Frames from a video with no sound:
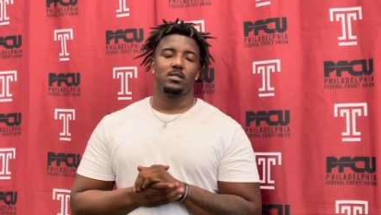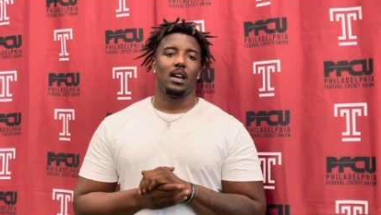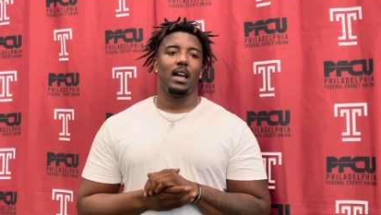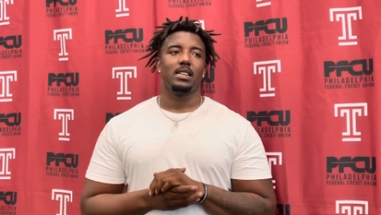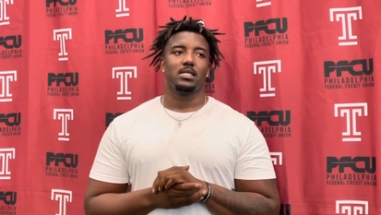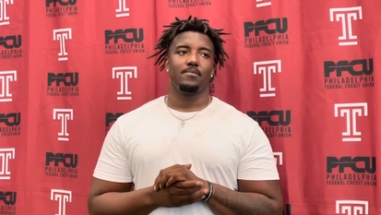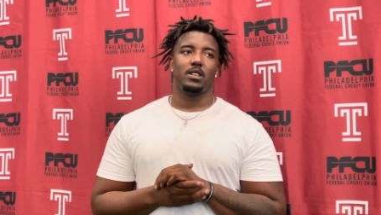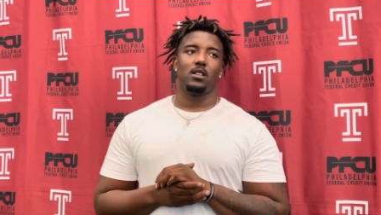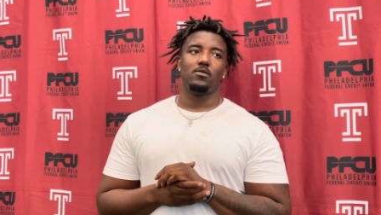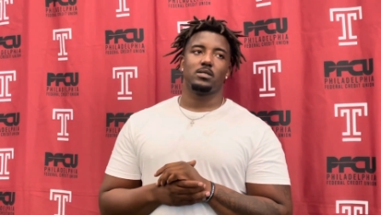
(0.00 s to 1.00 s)
I actually met
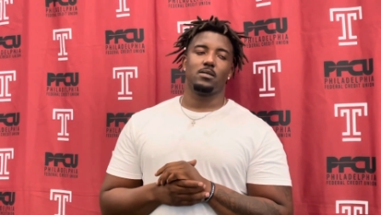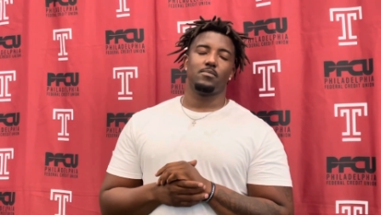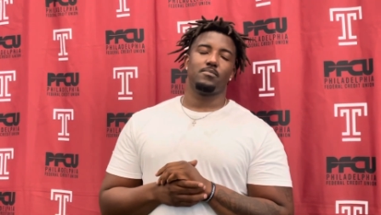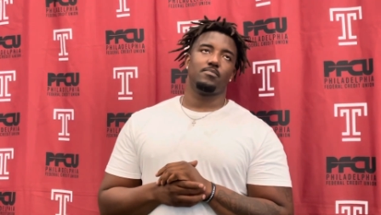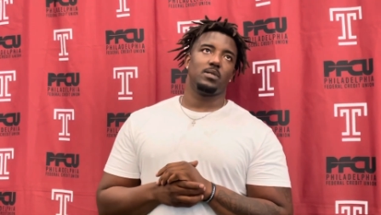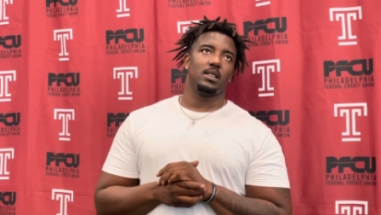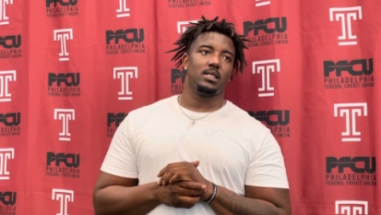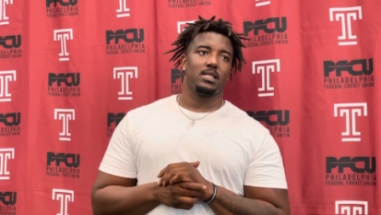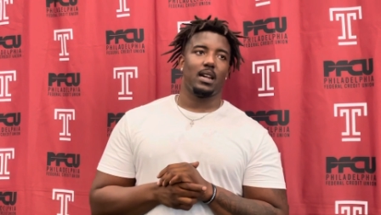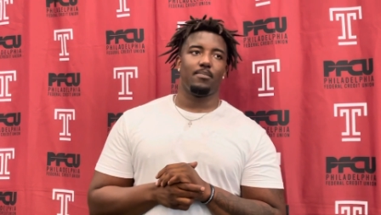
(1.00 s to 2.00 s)
up with some players
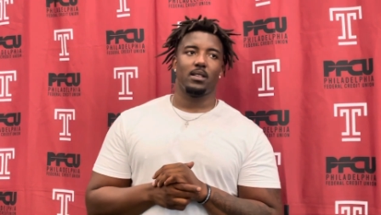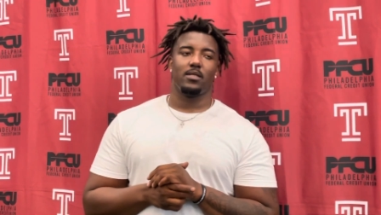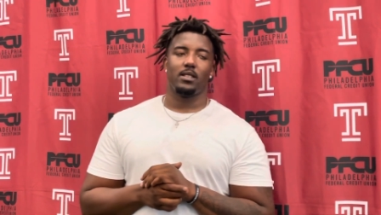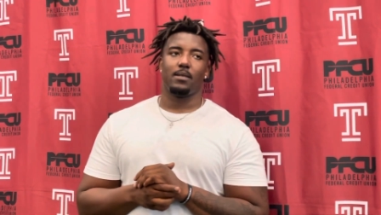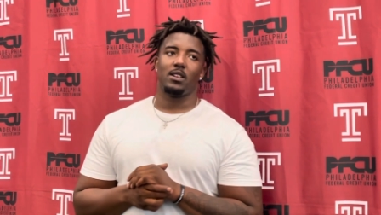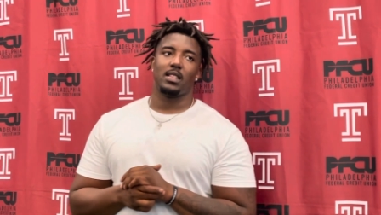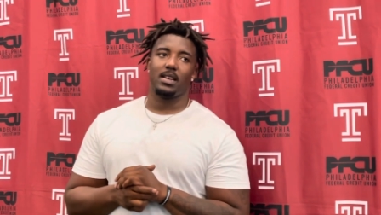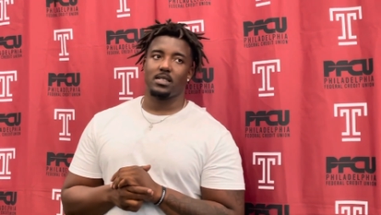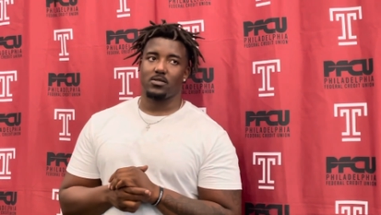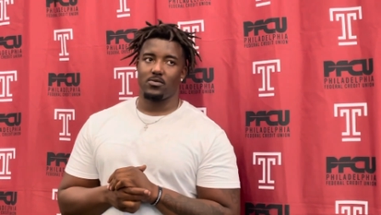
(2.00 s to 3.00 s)
that I played with at my
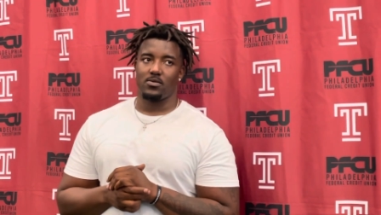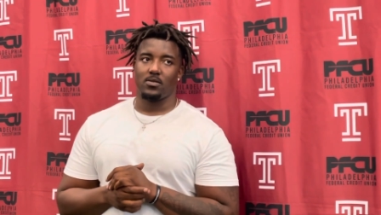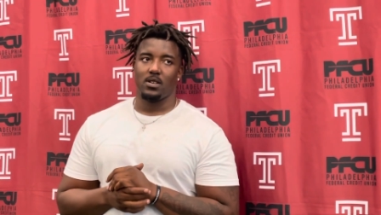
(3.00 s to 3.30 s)
last school.